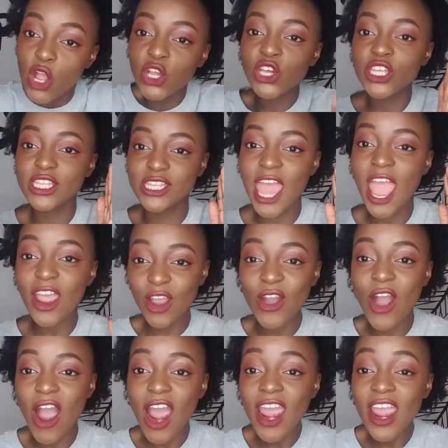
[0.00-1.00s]
Because that
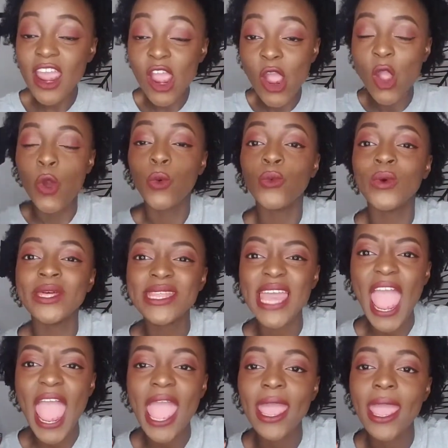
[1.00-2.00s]
car was
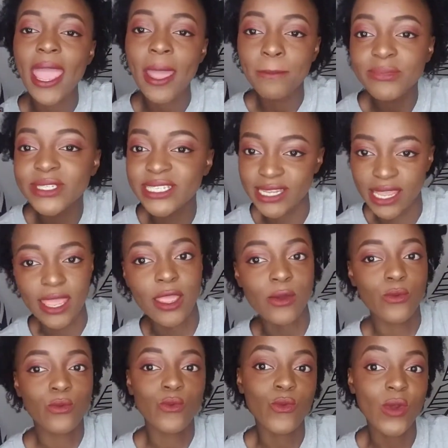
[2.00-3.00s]
empty
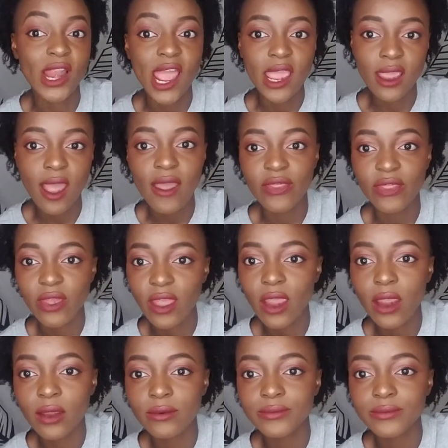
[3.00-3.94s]
when I got there.